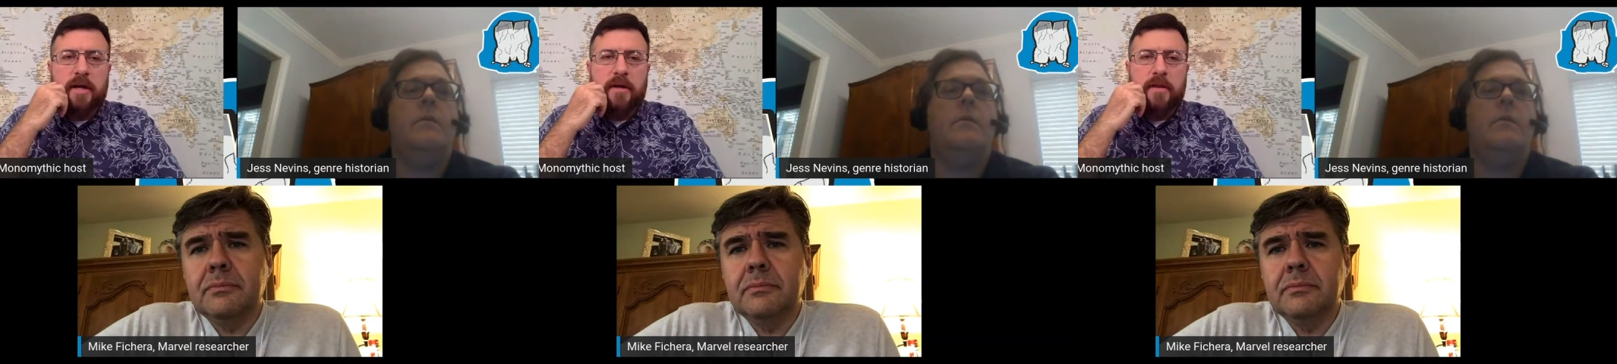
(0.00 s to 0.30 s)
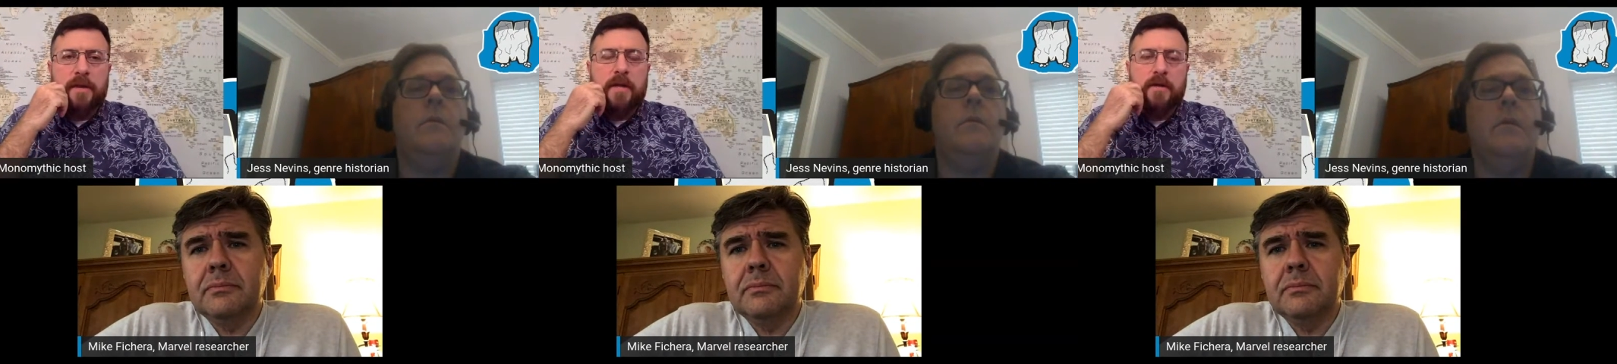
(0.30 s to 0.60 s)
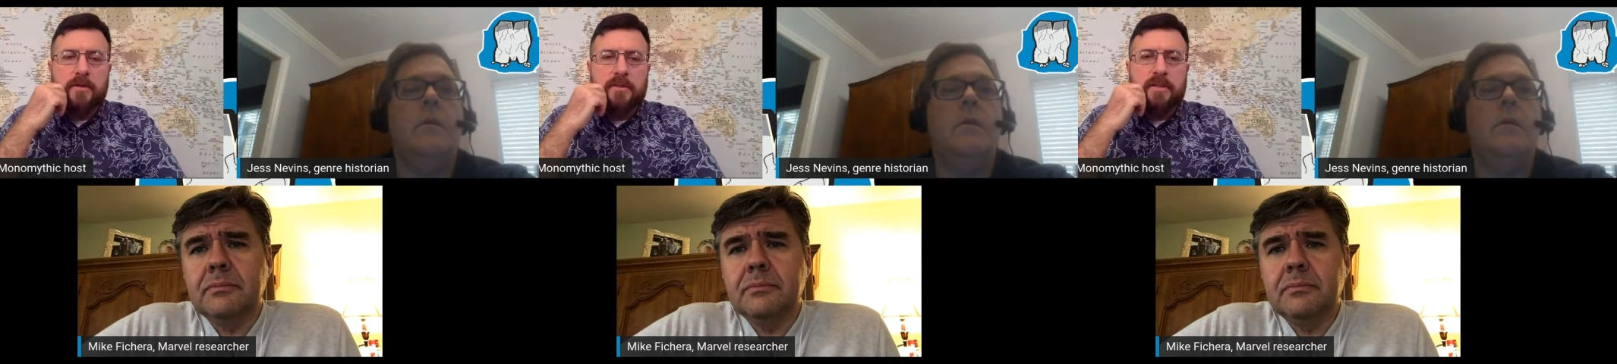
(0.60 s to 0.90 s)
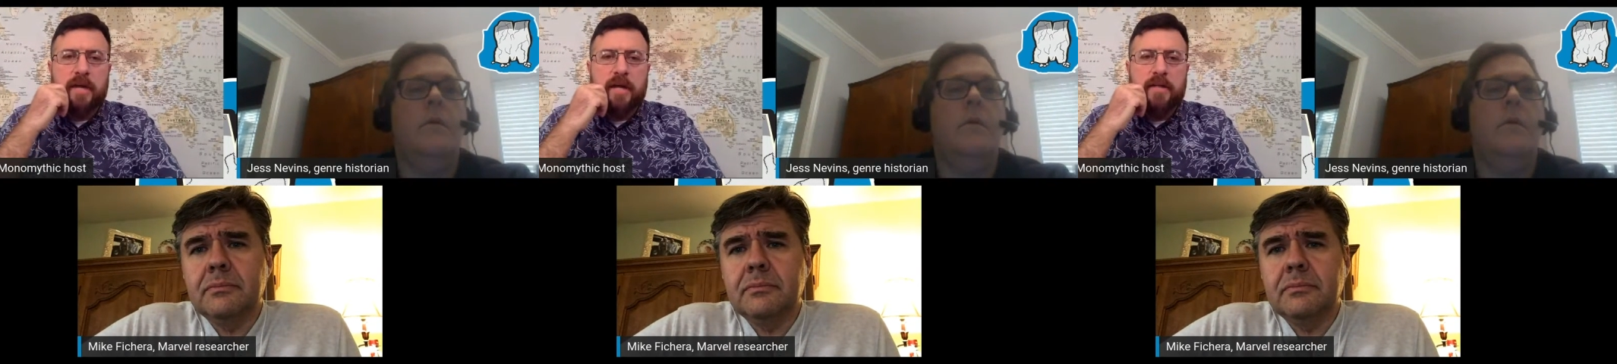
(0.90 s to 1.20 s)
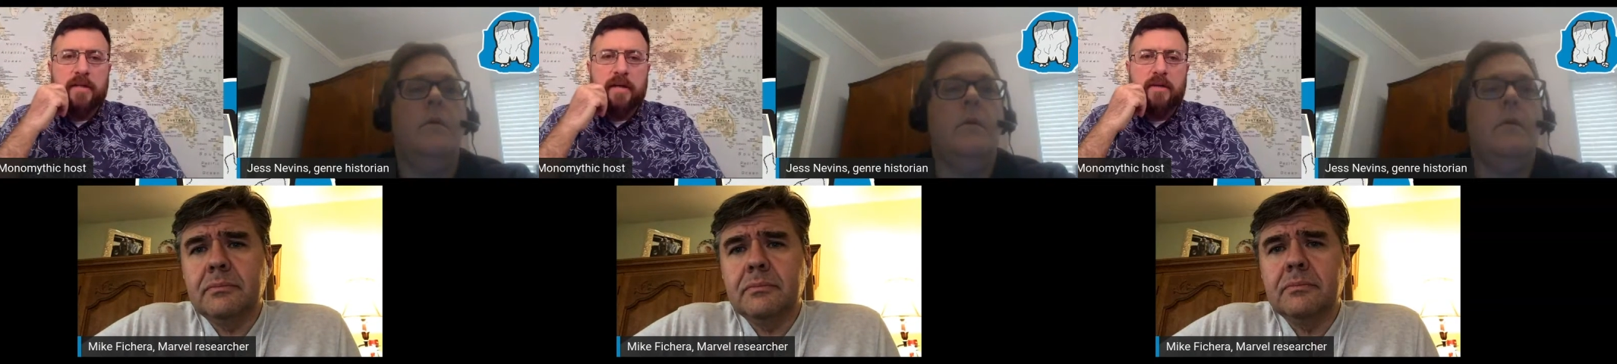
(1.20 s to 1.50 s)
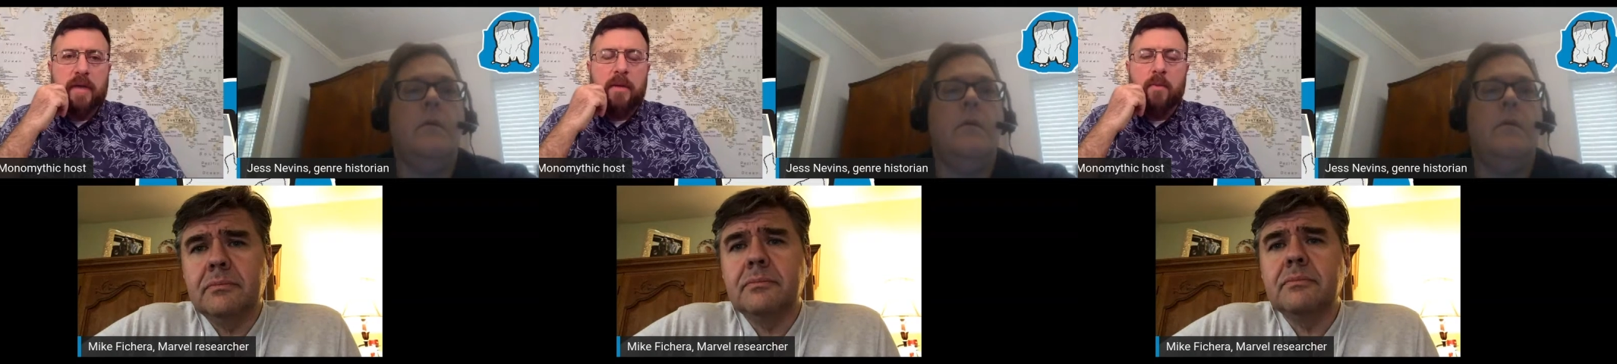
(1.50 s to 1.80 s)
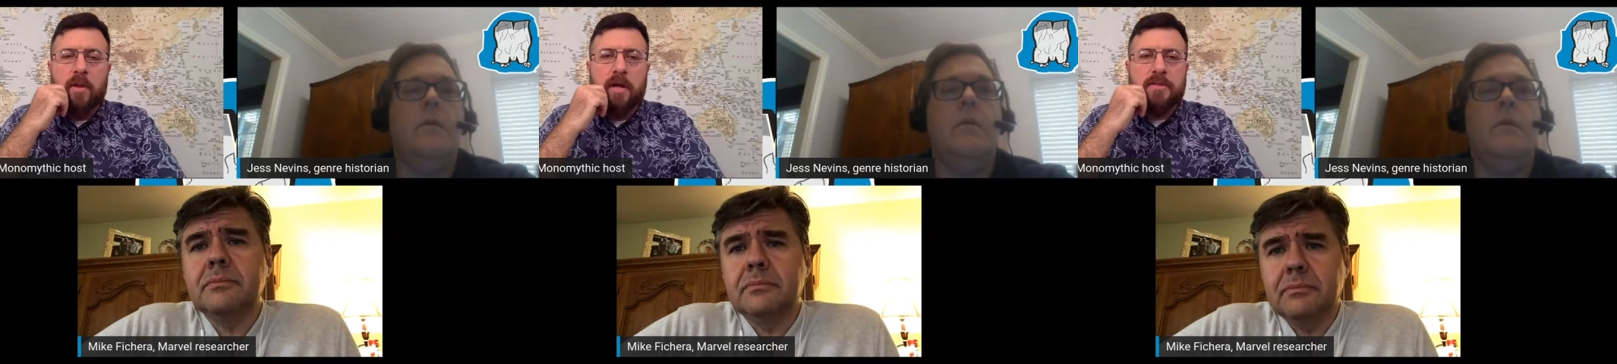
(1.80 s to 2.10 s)
Speaker 1: uh, Thanos and and
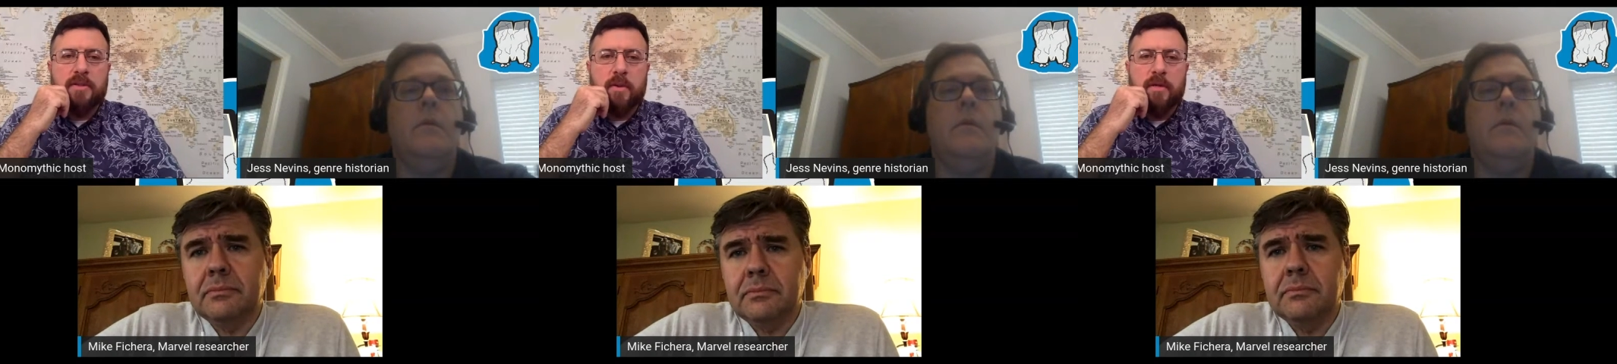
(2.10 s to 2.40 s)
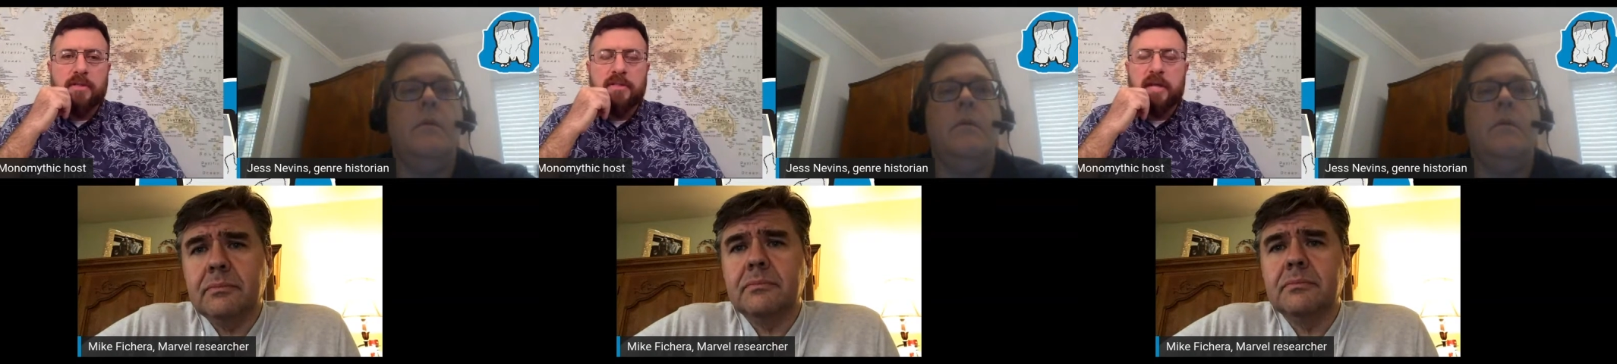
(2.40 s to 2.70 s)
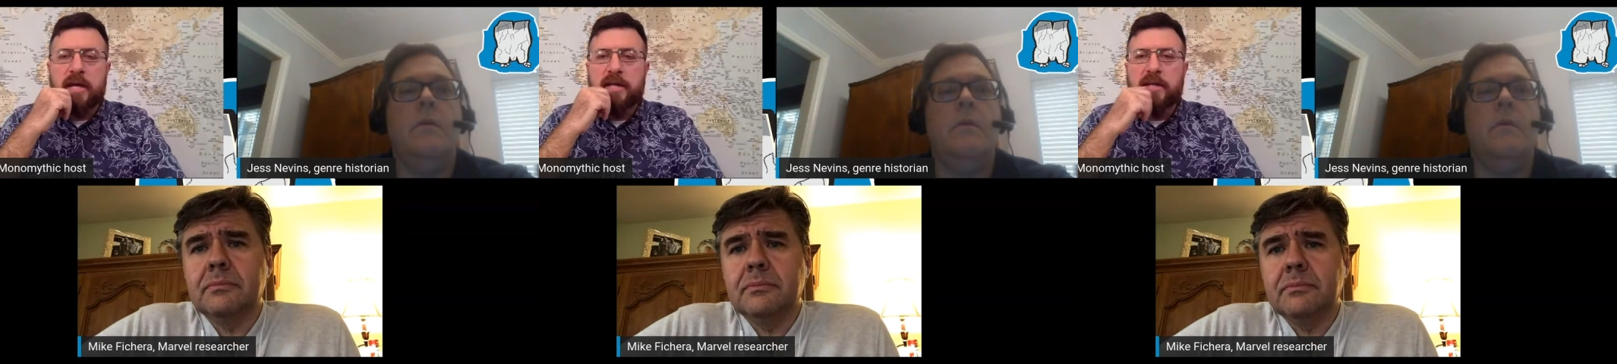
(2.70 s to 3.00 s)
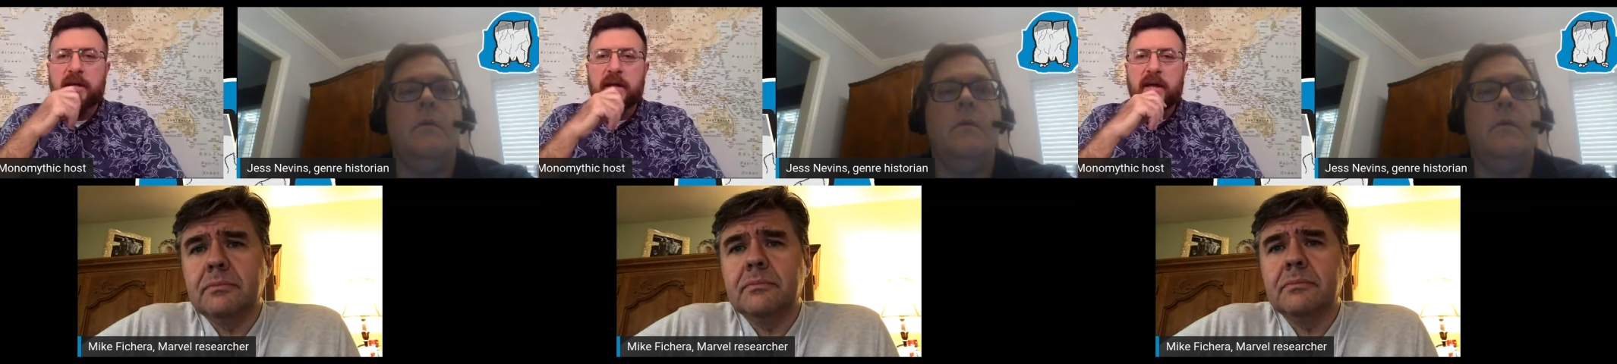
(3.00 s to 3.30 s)
Adam Warlock stories, and